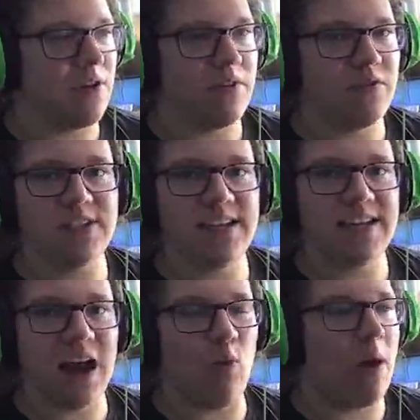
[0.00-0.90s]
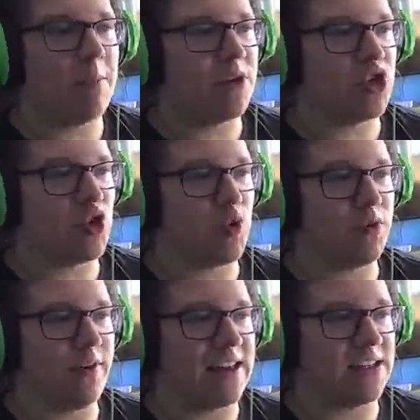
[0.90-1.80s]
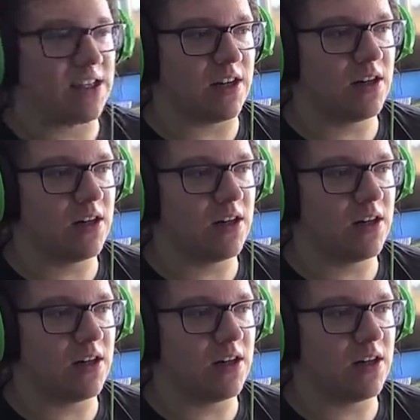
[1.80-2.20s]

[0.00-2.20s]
you ever seen a weapon shoot faster?